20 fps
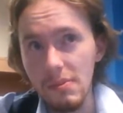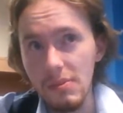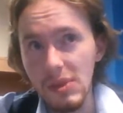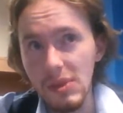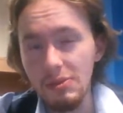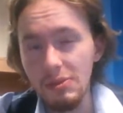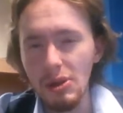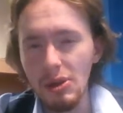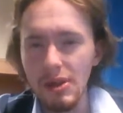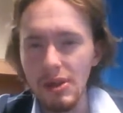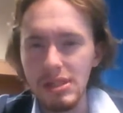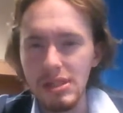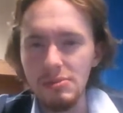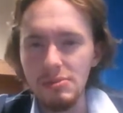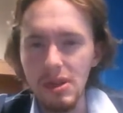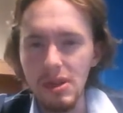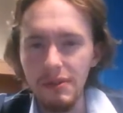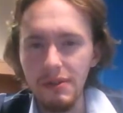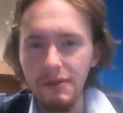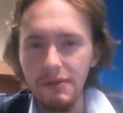to be honest, I'm
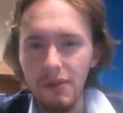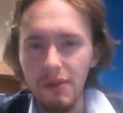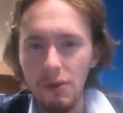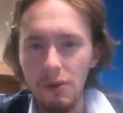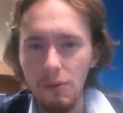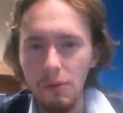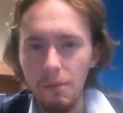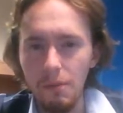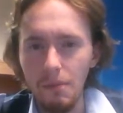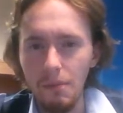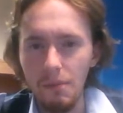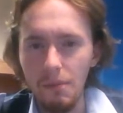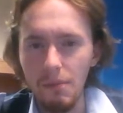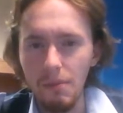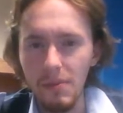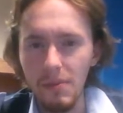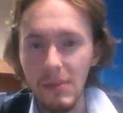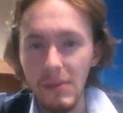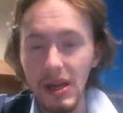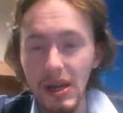looking for
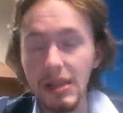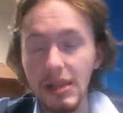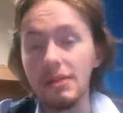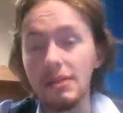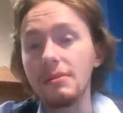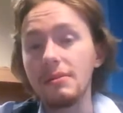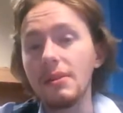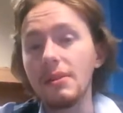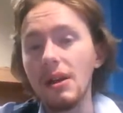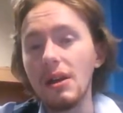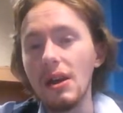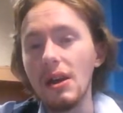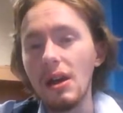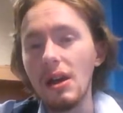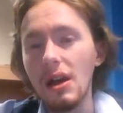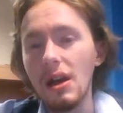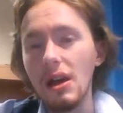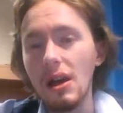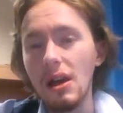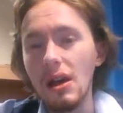i
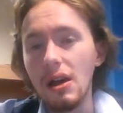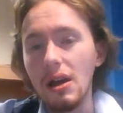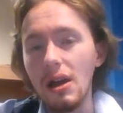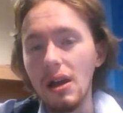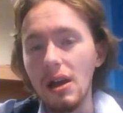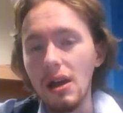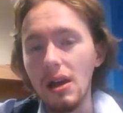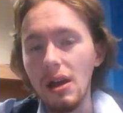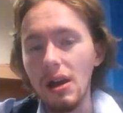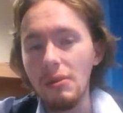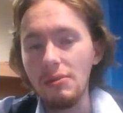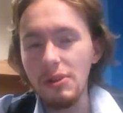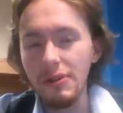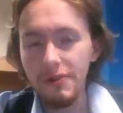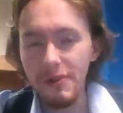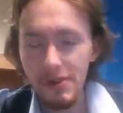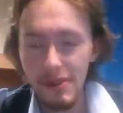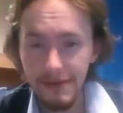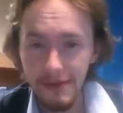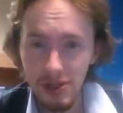I'm looking
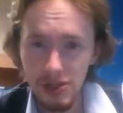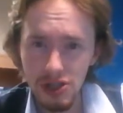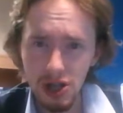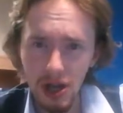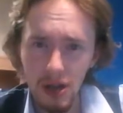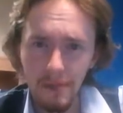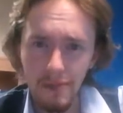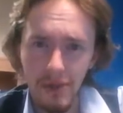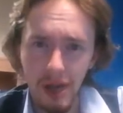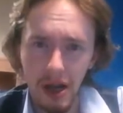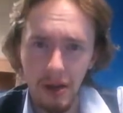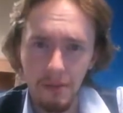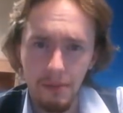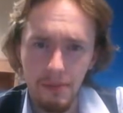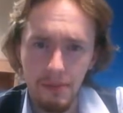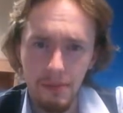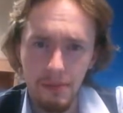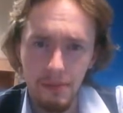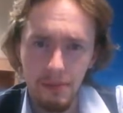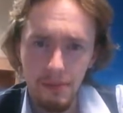for a different job now.
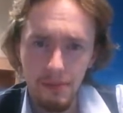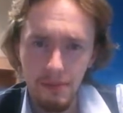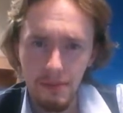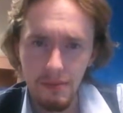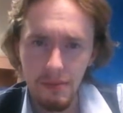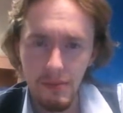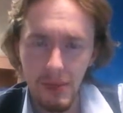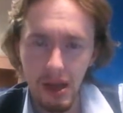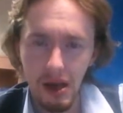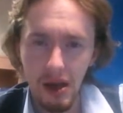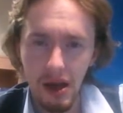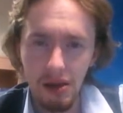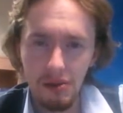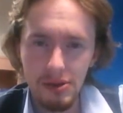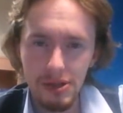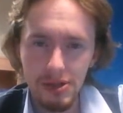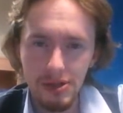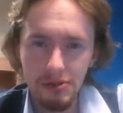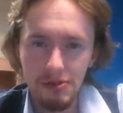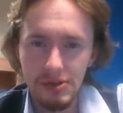I, am
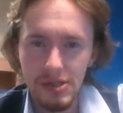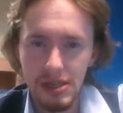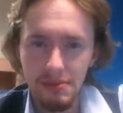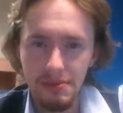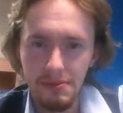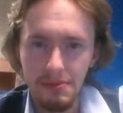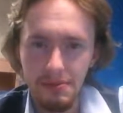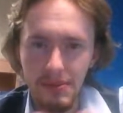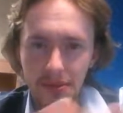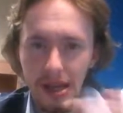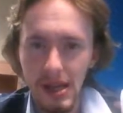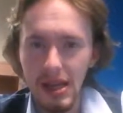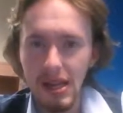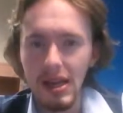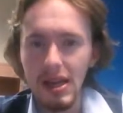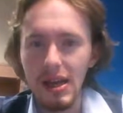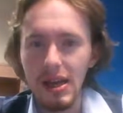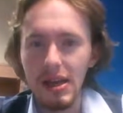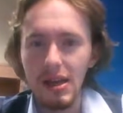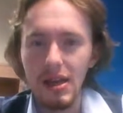going to do some
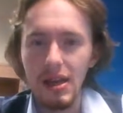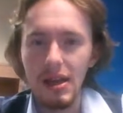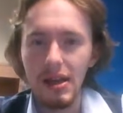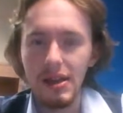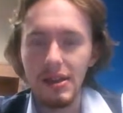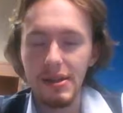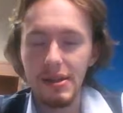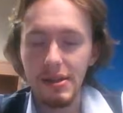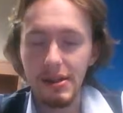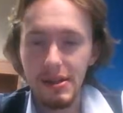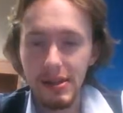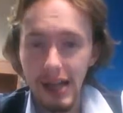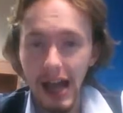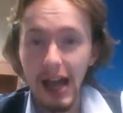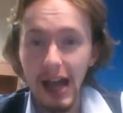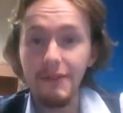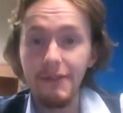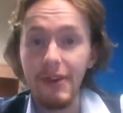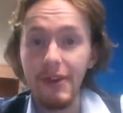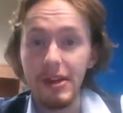
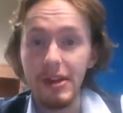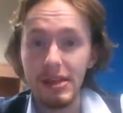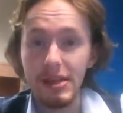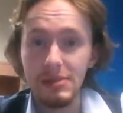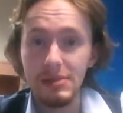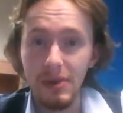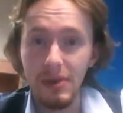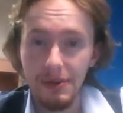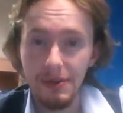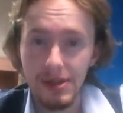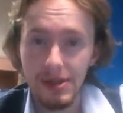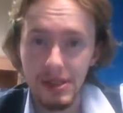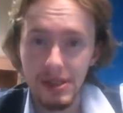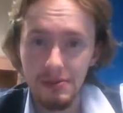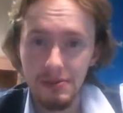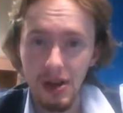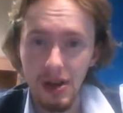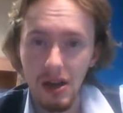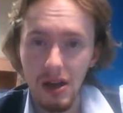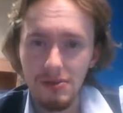cafe experiences
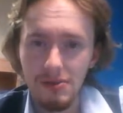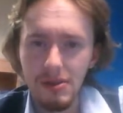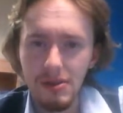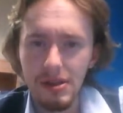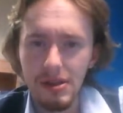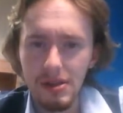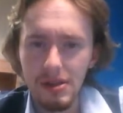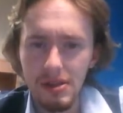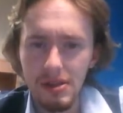as well. Gonna,